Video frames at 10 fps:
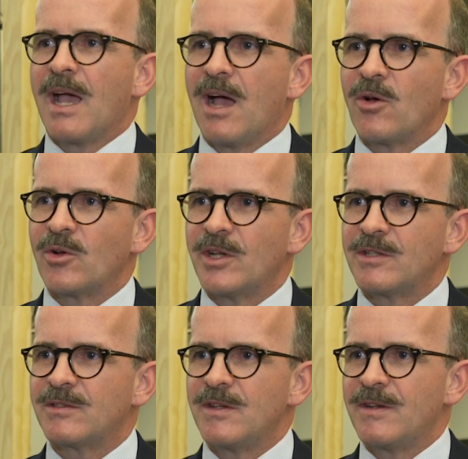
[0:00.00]
How
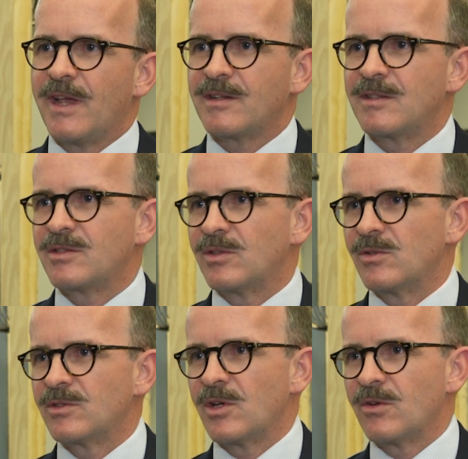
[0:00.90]
does the nexus
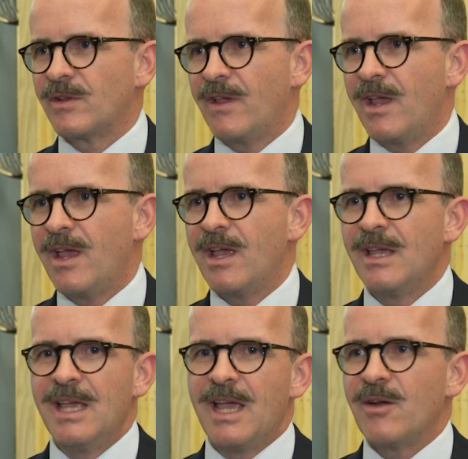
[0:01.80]
rules look there?
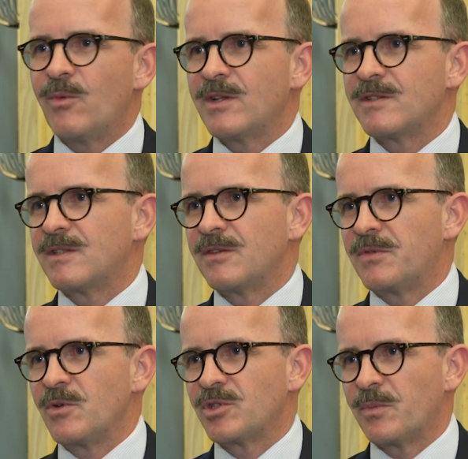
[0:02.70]
And what is the
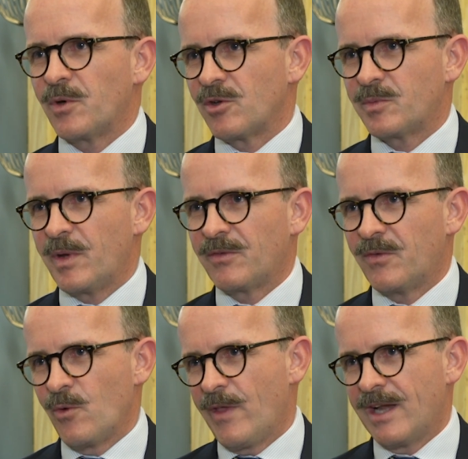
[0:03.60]
future prospect
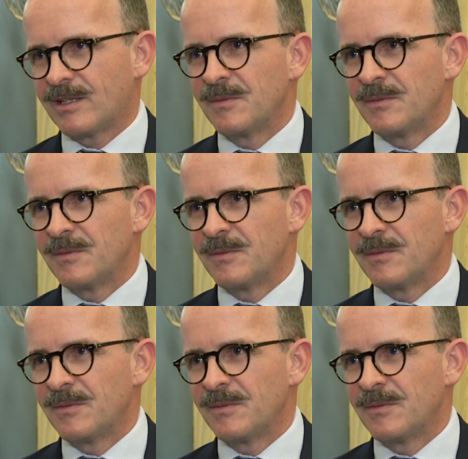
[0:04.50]
for that?